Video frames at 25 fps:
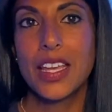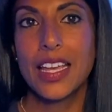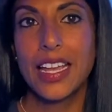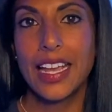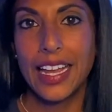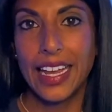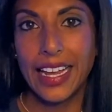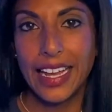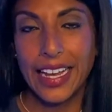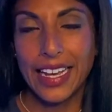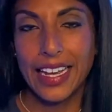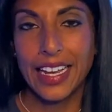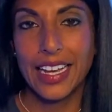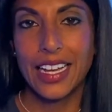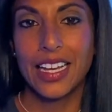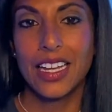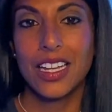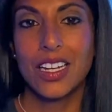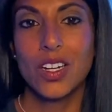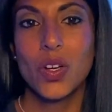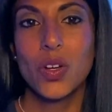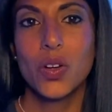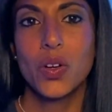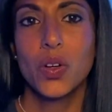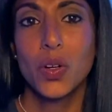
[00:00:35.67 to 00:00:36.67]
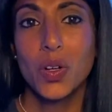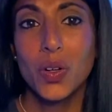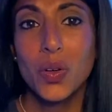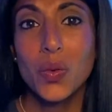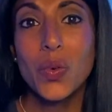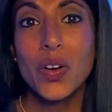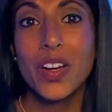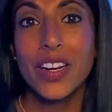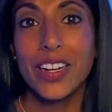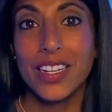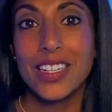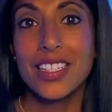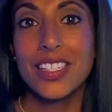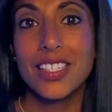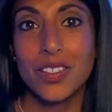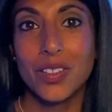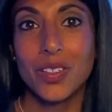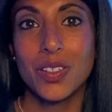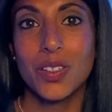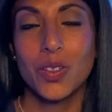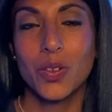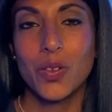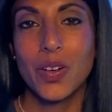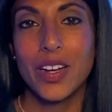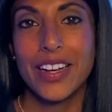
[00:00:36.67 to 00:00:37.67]
and wanted
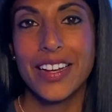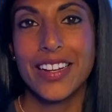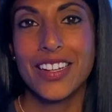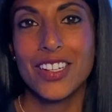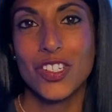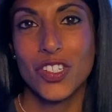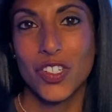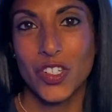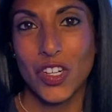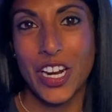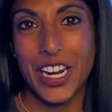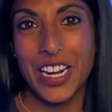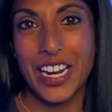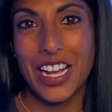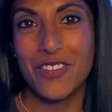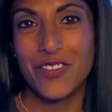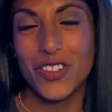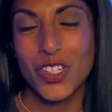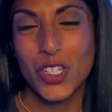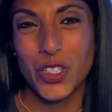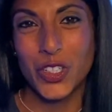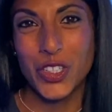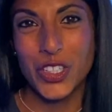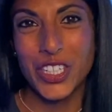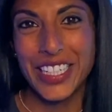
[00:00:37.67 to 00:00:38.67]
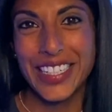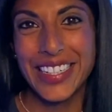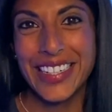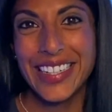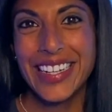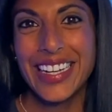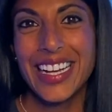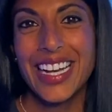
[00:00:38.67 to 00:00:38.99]
to try to have children.